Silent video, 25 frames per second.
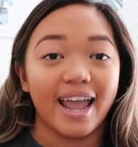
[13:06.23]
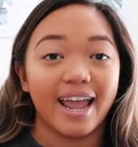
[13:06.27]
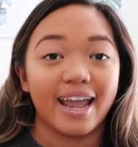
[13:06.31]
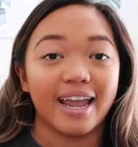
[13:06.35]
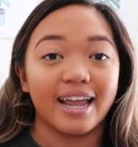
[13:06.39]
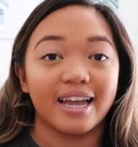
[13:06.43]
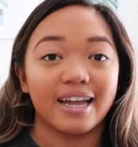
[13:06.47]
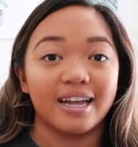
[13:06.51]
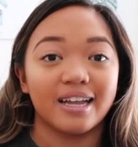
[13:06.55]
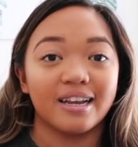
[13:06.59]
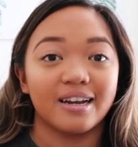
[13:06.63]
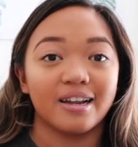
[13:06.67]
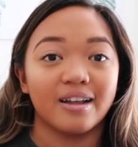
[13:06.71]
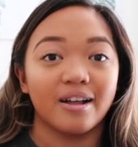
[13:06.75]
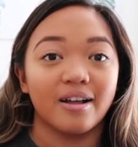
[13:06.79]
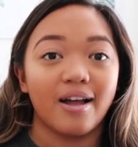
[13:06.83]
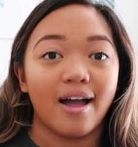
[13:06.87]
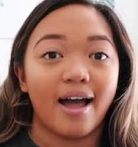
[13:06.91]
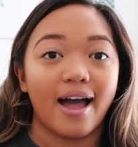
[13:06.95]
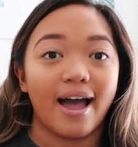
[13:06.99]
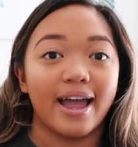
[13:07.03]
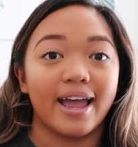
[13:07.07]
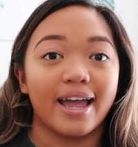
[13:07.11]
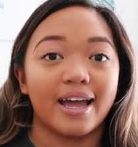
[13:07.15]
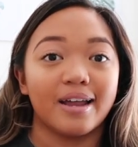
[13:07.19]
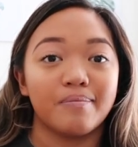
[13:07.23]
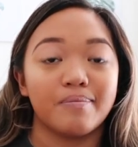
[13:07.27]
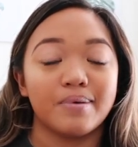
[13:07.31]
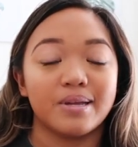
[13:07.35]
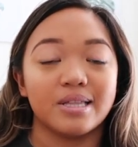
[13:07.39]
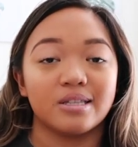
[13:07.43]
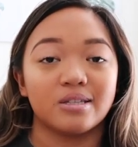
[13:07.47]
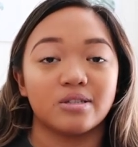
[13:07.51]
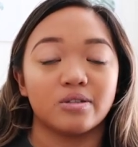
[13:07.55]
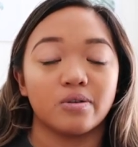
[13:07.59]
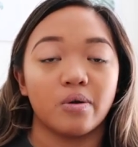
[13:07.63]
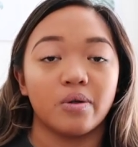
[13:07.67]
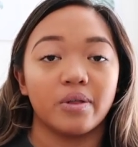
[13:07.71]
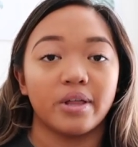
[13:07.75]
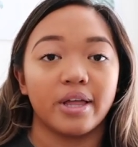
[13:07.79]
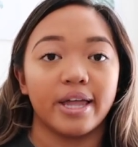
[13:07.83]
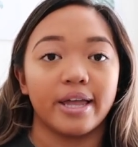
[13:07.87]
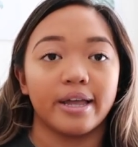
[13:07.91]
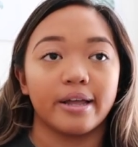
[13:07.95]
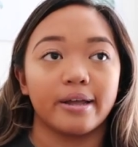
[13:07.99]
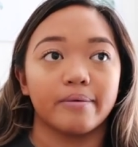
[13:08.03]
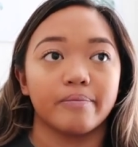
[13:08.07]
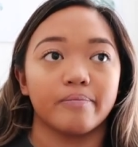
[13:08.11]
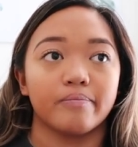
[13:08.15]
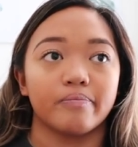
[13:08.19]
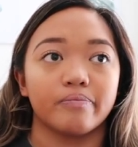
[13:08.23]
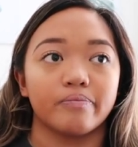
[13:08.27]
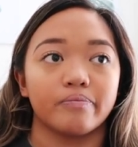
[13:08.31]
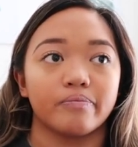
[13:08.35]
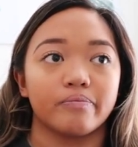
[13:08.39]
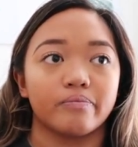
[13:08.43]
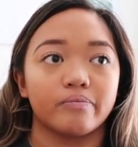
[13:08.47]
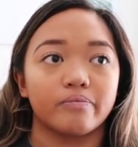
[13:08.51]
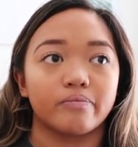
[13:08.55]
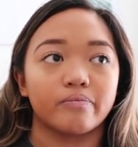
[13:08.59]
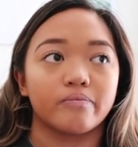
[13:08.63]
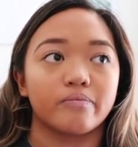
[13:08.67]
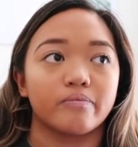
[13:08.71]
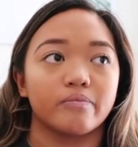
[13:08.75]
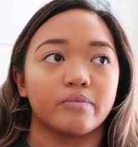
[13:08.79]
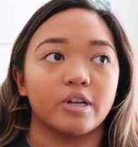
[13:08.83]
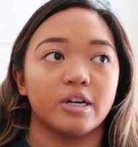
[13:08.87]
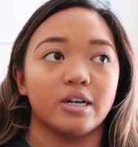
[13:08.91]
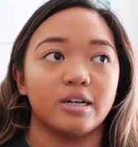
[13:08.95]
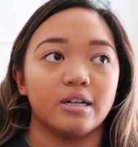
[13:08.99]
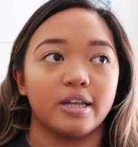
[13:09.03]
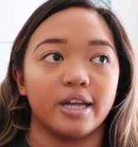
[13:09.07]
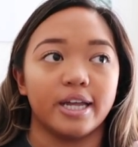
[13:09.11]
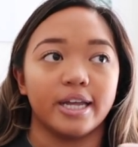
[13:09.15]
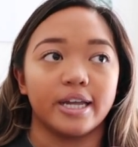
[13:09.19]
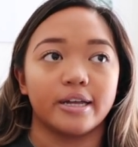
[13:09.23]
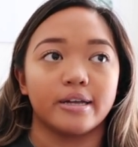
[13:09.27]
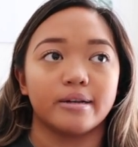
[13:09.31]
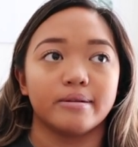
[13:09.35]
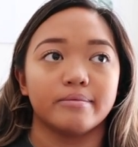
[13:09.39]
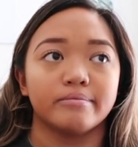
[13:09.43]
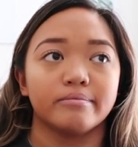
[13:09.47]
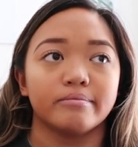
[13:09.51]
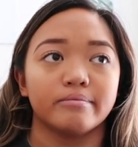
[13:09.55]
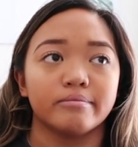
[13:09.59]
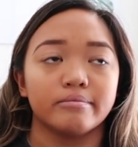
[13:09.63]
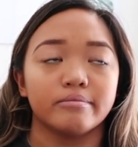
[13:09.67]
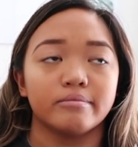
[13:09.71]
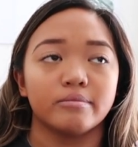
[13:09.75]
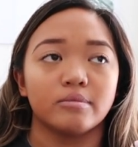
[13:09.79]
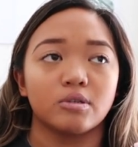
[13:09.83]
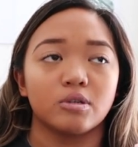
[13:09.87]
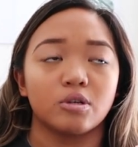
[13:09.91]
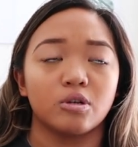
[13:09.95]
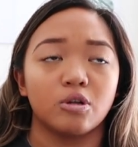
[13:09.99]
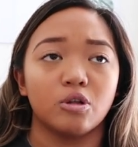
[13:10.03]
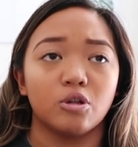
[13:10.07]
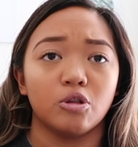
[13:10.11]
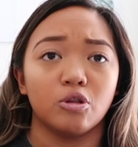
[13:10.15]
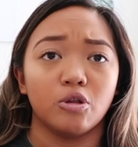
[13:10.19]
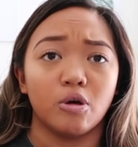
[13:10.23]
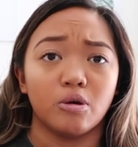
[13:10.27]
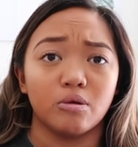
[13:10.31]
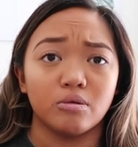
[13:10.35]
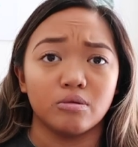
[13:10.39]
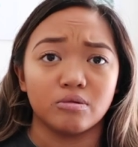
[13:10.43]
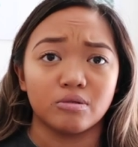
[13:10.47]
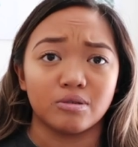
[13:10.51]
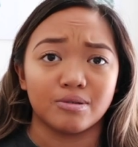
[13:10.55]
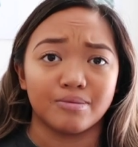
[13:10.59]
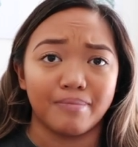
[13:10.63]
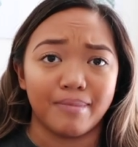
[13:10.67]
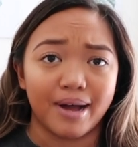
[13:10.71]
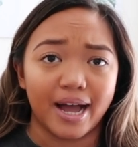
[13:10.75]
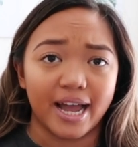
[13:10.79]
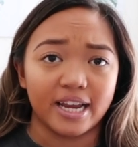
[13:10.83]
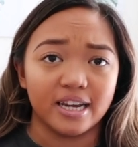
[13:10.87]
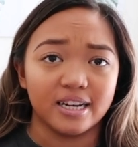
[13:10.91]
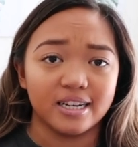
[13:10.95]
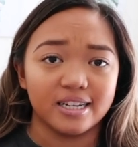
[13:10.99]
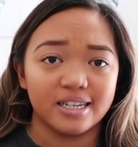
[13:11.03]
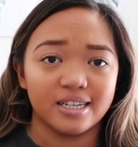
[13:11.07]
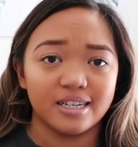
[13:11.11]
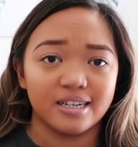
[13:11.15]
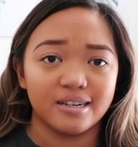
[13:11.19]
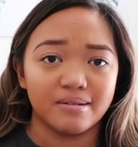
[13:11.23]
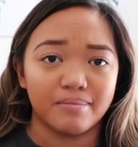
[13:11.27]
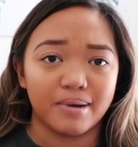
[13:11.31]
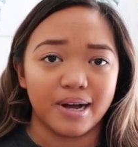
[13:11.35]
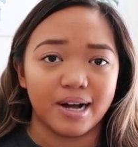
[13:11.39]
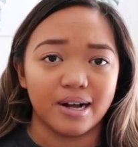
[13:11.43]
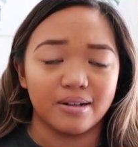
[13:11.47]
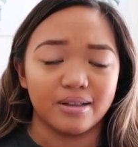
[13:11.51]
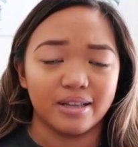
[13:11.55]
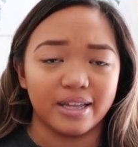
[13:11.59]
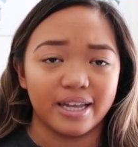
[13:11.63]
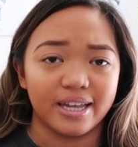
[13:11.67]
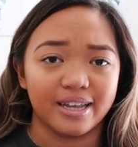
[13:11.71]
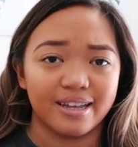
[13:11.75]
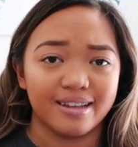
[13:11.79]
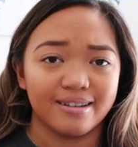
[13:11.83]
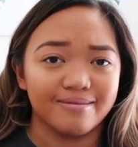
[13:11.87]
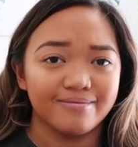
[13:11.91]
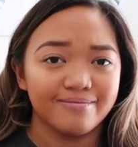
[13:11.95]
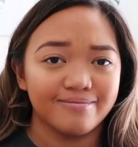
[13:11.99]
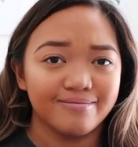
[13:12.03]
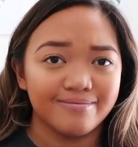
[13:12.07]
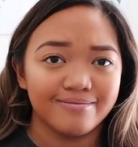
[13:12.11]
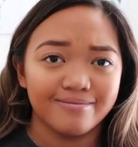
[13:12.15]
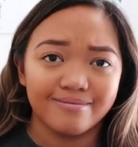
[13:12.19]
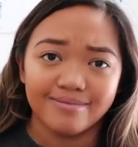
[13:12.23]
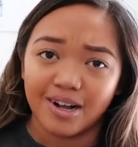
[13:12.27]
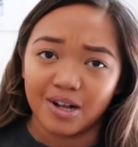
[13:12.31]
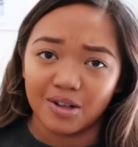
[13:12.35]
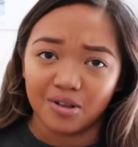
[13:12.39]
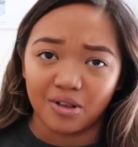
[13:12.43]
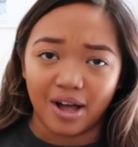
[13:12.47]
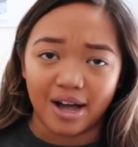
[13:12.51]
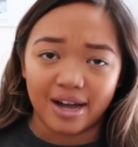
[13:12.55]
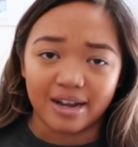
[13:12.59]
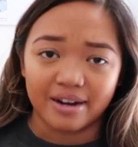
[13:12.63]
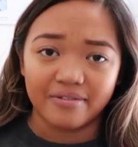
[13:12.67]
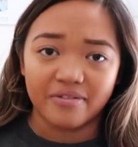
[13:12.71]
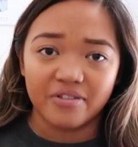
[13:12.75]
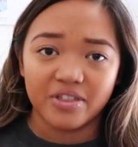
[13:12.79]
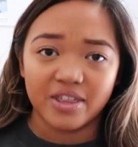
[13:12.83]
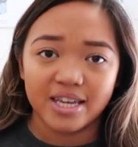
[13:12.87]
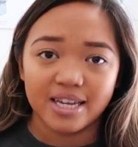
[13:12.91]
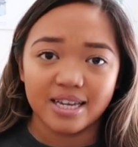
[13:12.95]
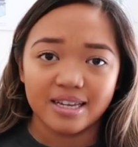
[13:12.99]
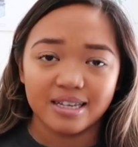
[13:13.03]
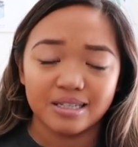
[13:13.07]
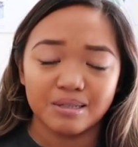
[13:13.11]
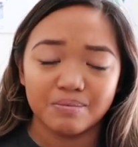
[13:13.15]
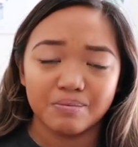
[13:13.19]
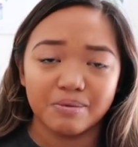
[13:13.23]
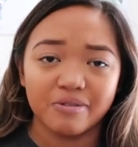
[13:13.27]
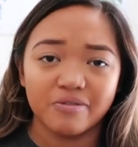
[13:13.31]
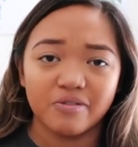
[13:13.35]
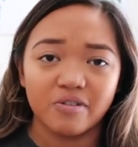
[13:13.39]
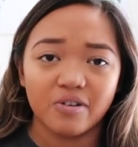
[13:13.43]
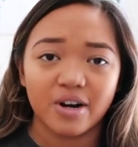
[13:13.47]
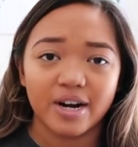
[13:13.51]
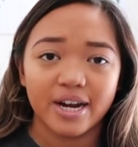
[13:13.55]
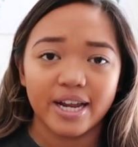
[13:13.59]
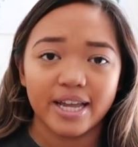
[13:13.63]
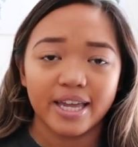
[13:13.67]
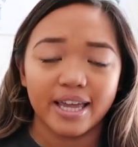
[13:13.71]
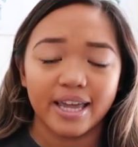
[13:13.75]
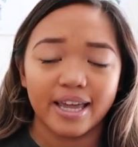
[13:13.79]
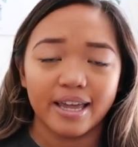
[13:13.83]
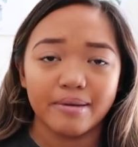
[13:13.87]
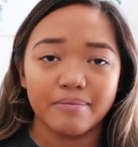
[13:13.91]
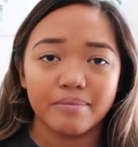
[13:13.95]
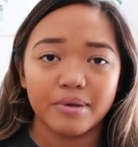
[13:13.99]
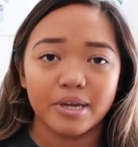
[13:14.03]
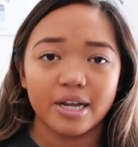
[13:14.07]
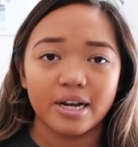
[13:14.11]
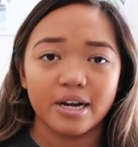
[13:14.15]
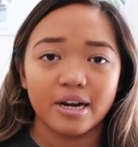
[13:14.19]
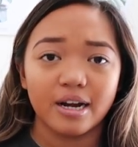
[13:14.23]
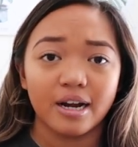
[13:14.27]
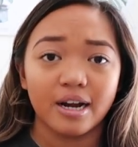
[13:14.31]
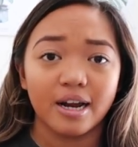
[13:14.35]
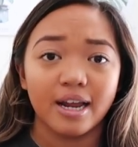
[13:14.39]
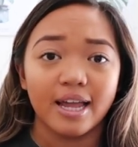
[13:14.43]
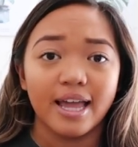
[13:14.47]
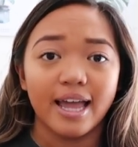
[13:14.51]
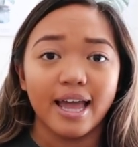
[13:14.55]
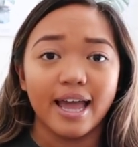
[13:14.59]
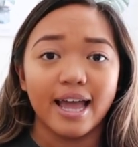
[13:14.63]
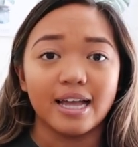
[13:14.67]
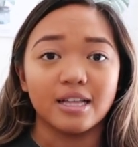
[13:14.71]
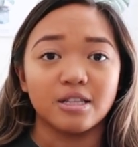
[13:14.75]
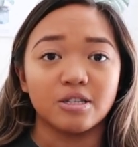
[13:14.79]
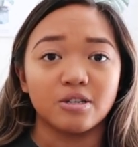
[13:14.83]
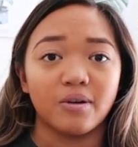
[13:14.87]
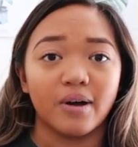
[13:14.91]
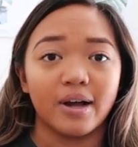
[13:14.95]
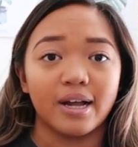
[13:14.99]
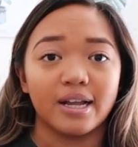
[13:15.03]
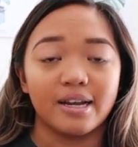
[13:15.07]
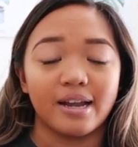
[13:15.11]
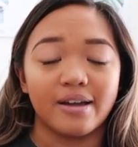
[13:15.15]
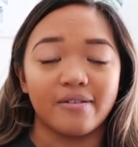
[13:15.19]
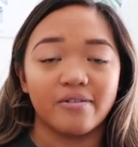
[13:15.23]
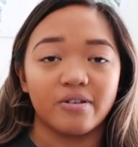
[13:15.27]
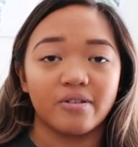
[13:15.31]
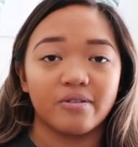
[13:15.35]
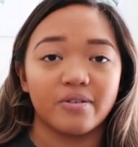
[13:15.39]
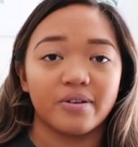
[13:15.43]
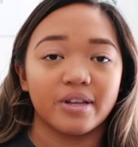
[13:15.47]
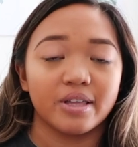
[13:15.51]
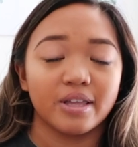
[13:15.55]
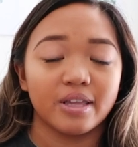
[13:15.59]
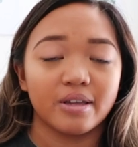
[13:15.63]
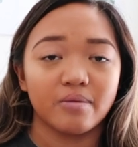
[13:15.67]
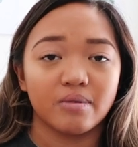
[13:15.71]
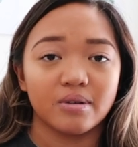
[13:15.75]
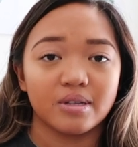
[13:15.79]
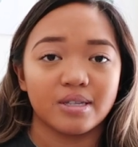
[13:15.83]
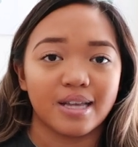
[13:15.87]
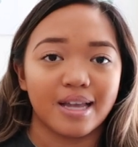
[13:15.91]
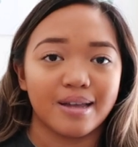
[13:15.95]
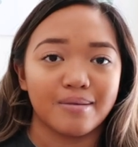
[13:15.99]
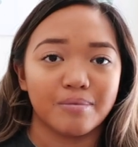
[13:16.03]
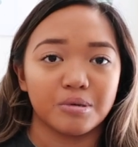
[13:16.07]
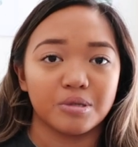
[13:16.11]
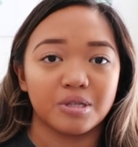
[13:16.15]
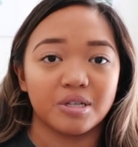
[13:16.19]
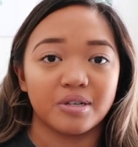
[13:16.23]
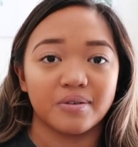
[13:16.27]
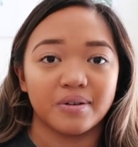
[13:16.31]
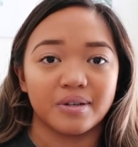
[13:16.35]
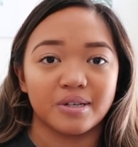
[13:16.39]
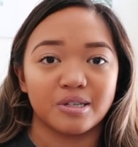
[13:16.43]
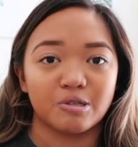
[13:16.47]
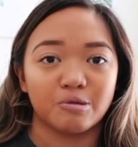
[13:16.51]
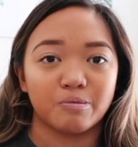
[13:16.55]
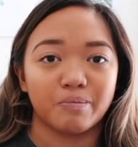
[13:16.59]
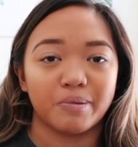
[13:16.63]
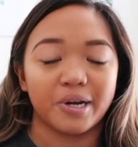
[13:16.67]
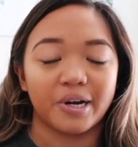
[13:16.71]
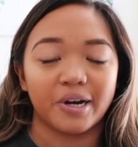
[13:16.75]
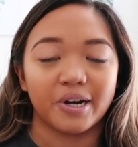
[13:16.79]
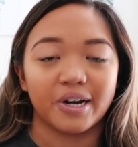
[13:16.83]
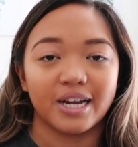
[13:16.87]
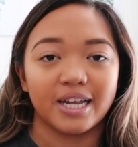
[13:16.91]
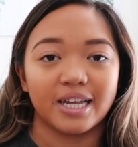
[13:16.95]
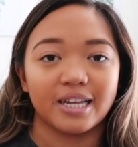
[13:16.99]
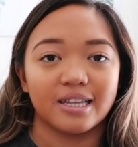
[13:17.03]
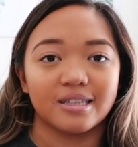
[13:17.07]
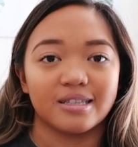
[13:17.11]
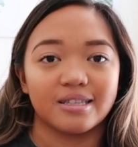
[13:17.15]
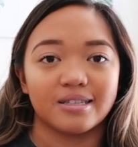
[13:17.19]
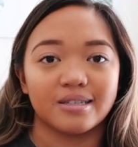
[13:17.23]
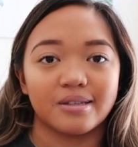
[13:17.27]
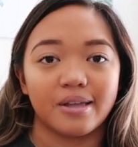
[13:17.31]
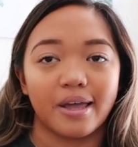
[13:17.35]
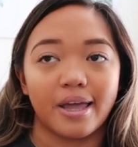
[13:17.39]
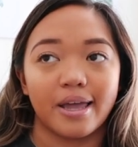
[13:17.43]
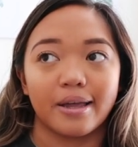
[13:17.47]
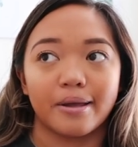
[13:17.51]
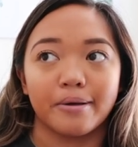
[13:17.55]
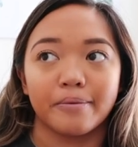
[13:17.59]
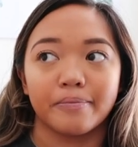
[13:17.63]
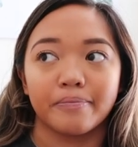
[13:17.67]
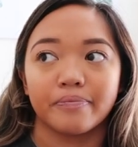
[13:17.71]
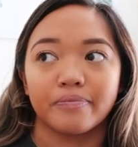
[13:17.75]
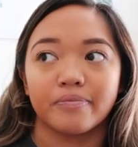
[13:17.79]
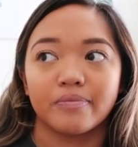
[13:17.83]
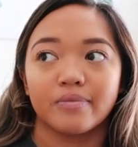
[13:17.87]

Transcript: And I had been so like like closed minded about like a lot of things before I came here. And so I never really was able to experience like